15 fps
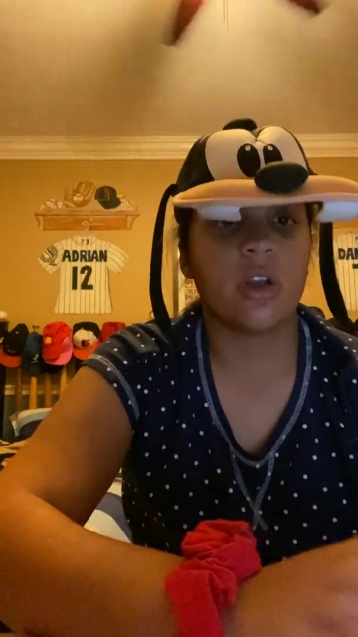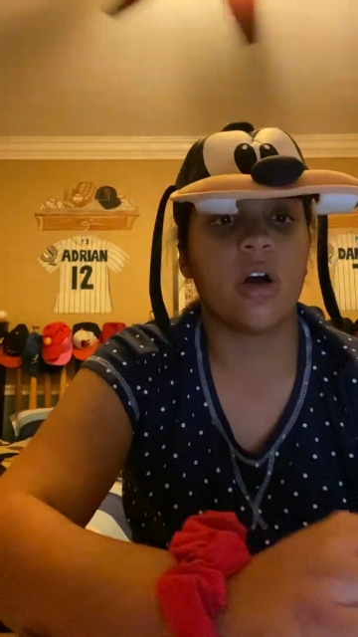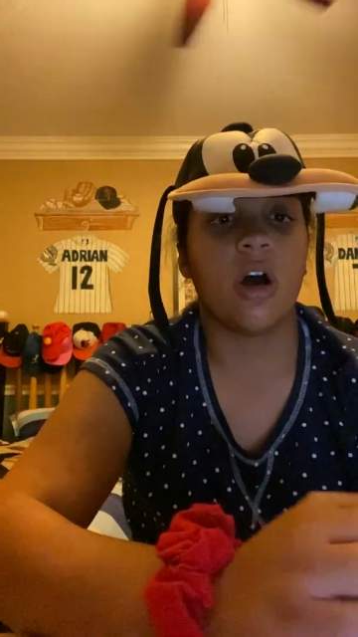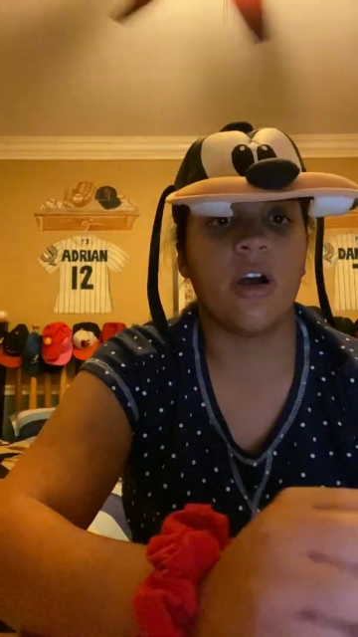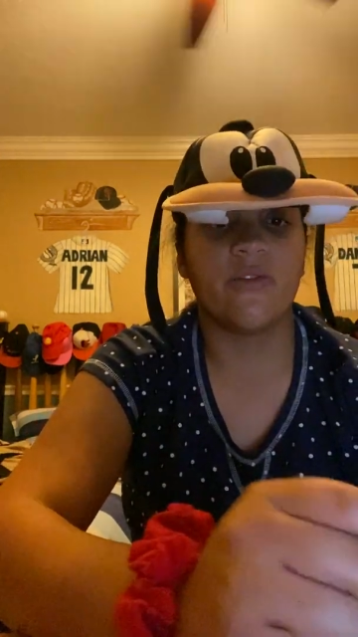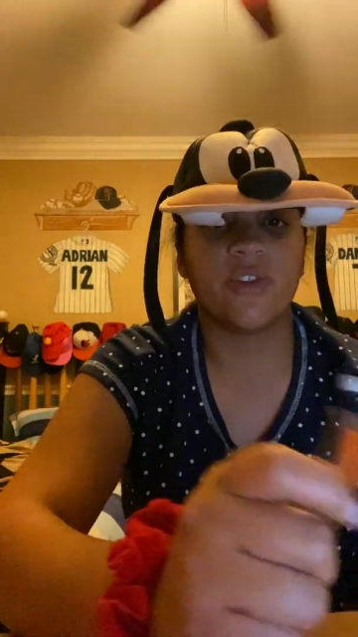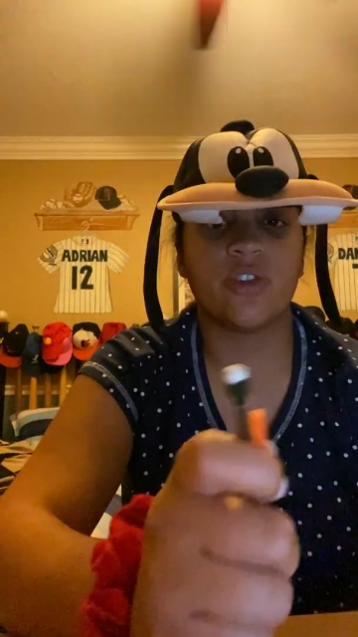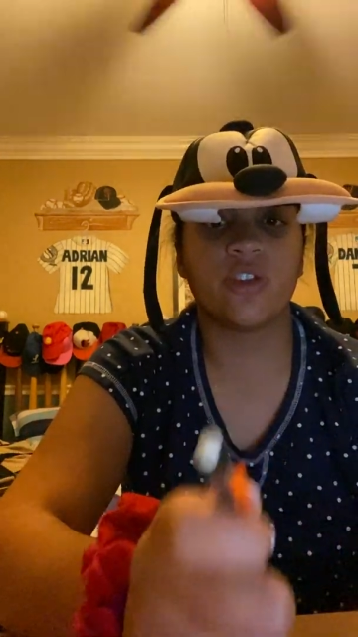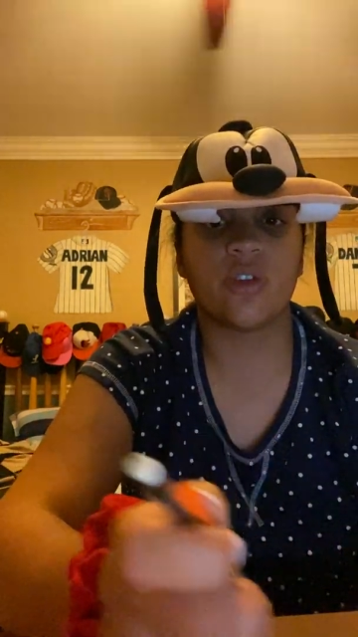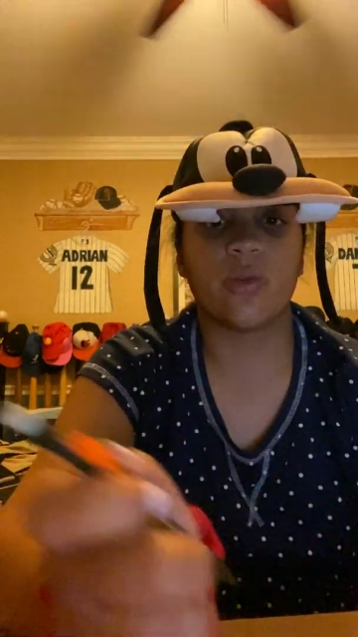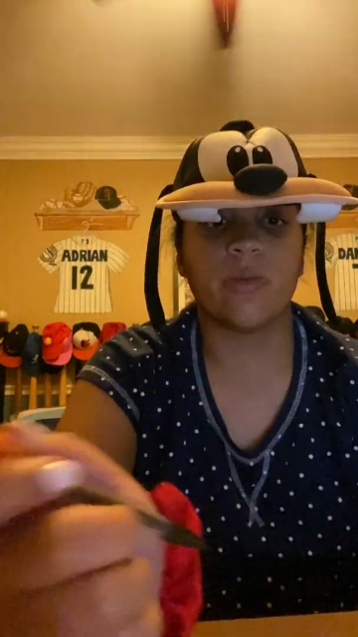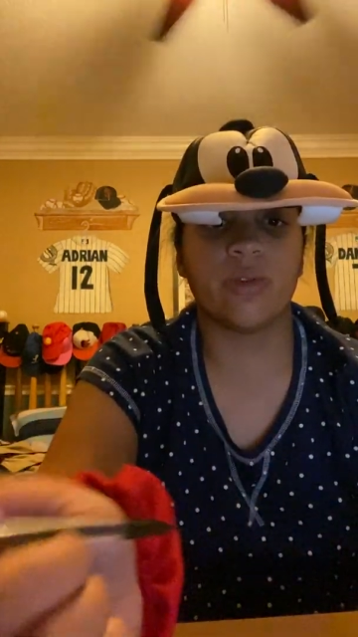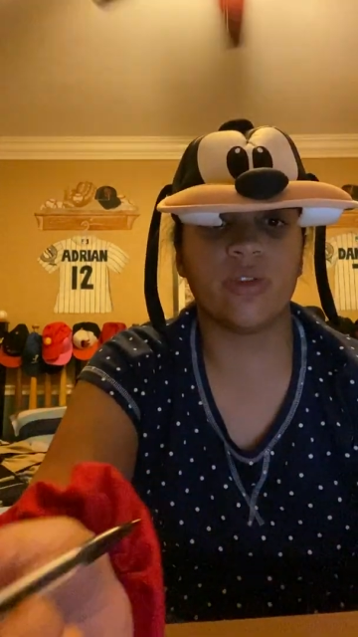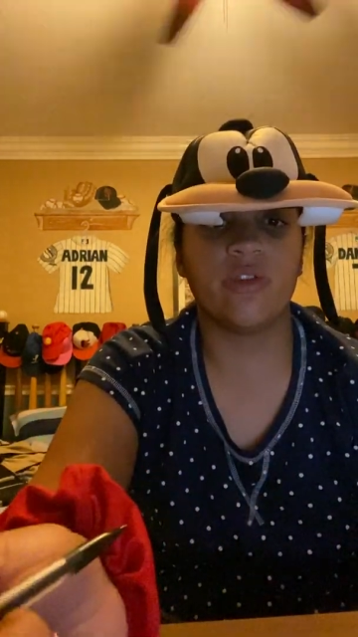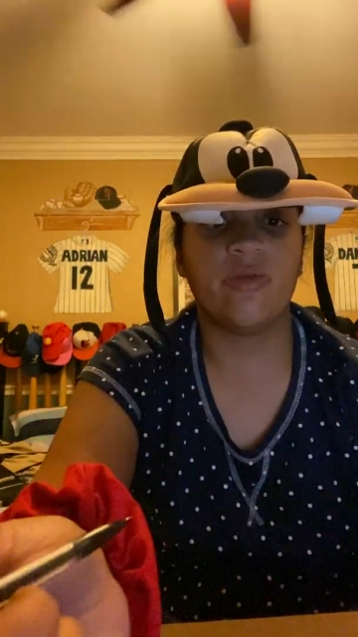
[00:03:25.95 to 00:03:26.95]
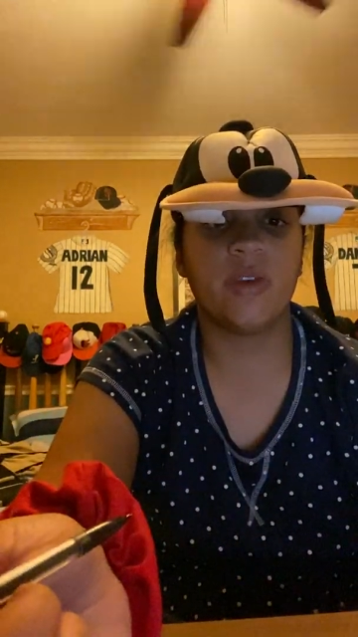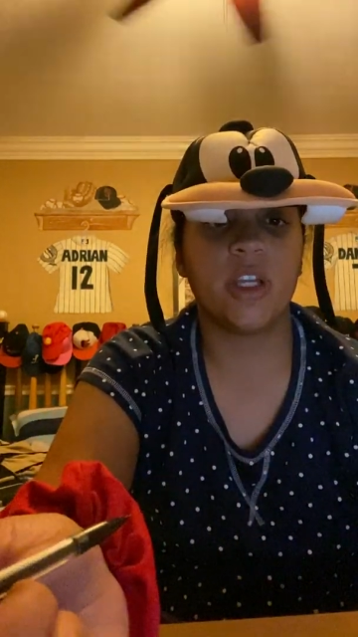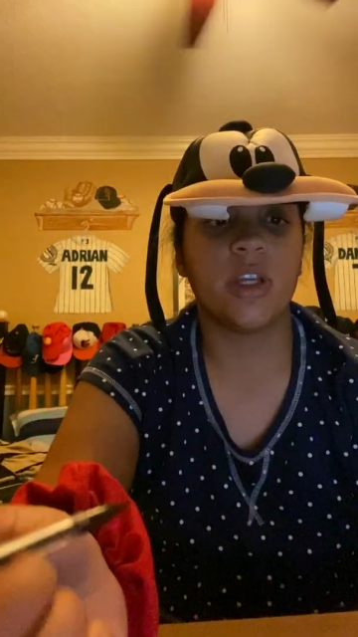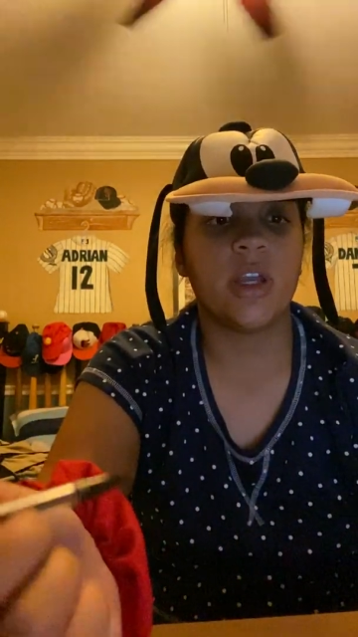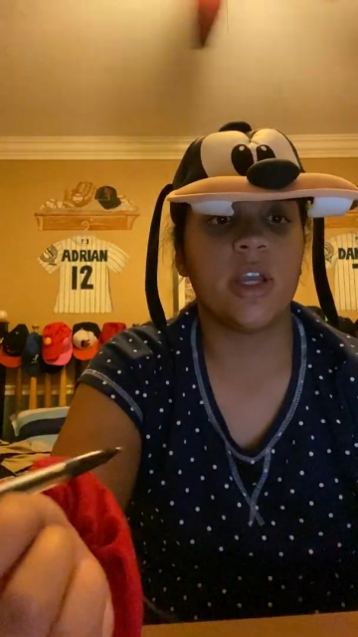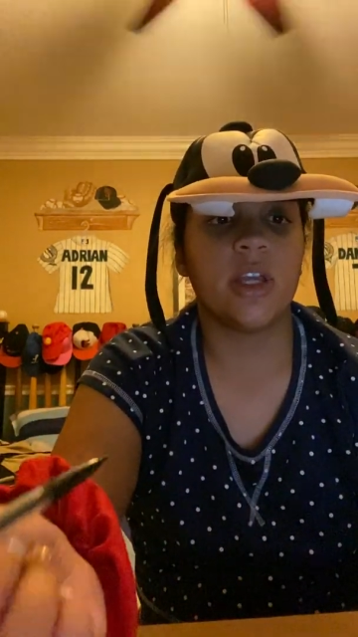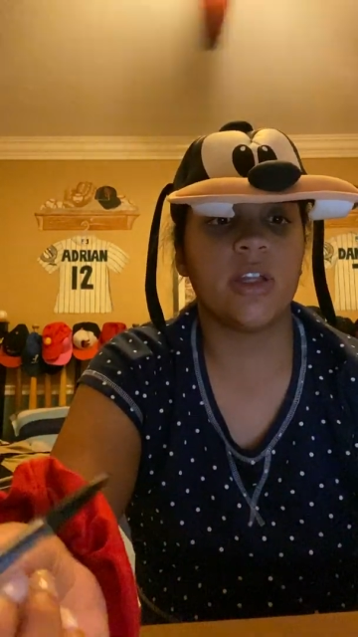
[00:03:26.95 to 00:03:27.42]
often show improvement
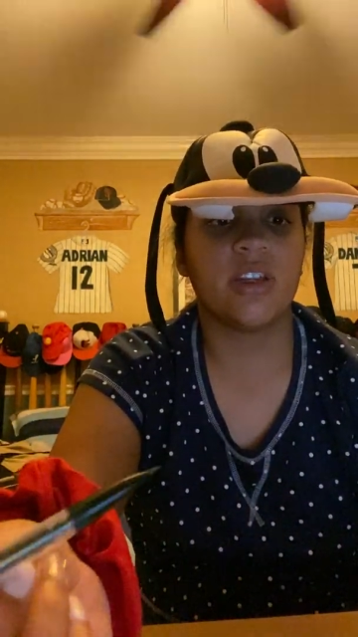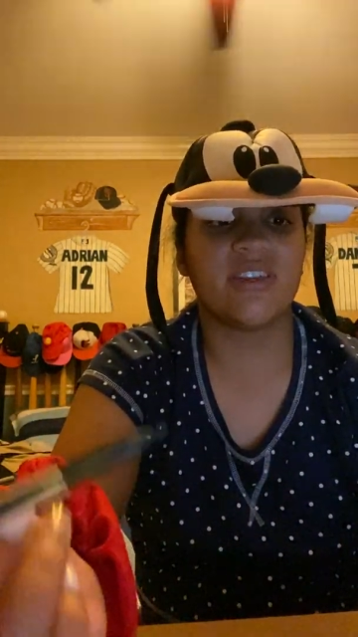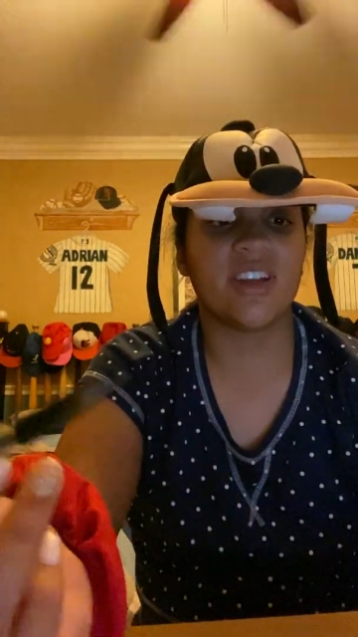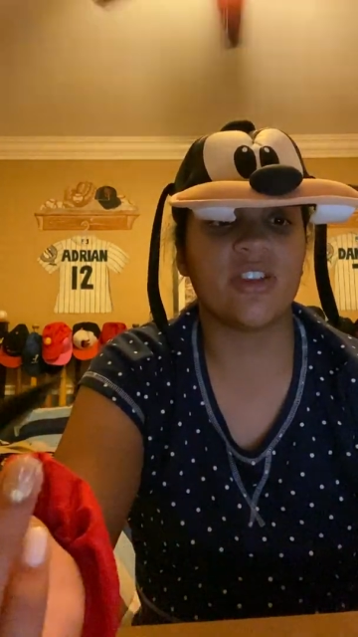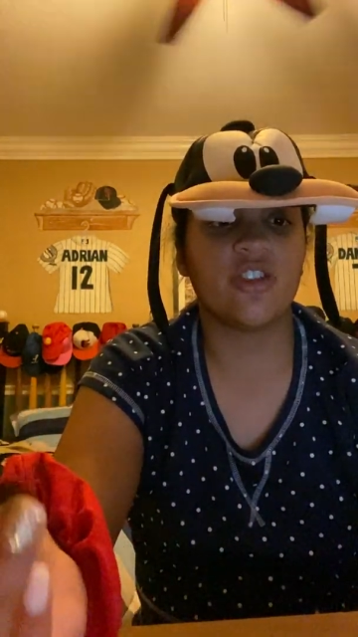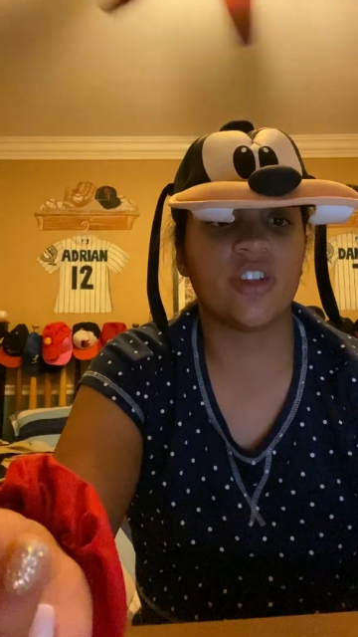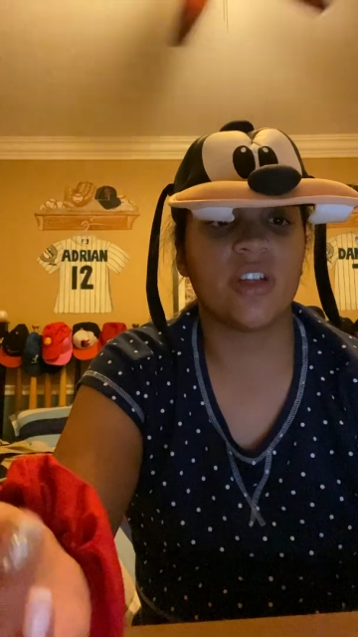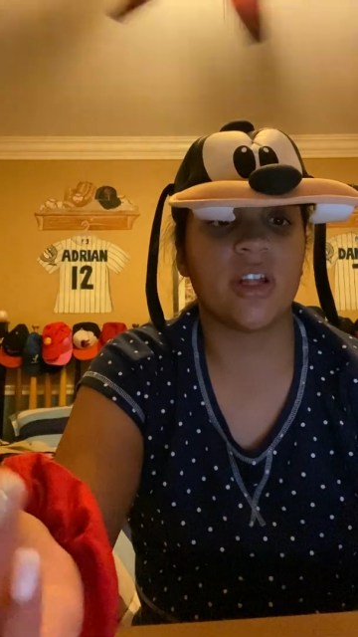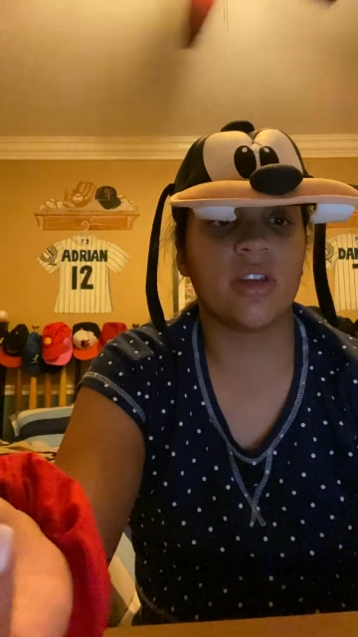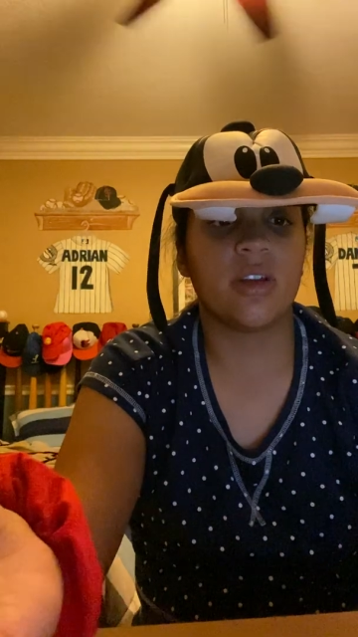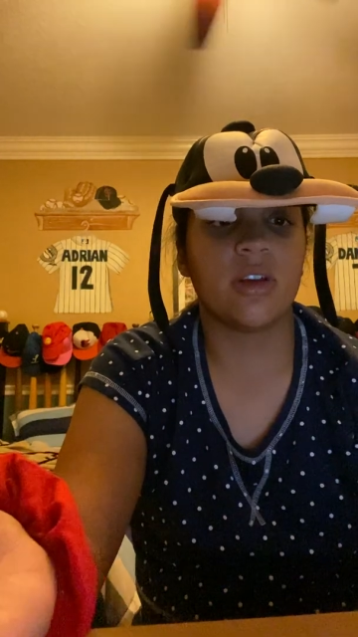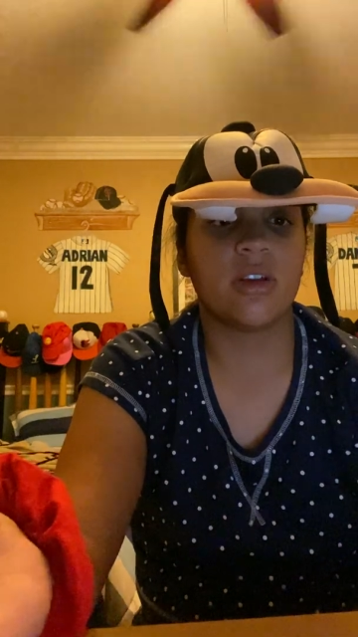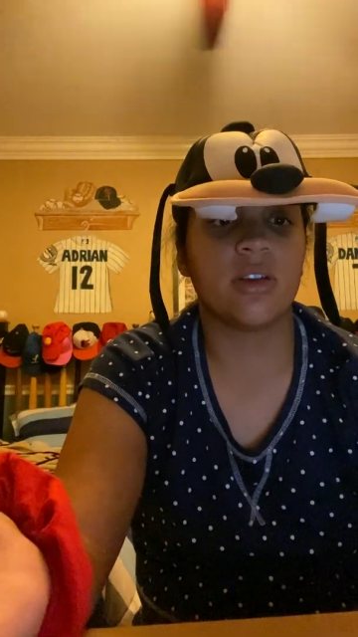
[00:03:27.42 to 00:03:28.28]
in attention and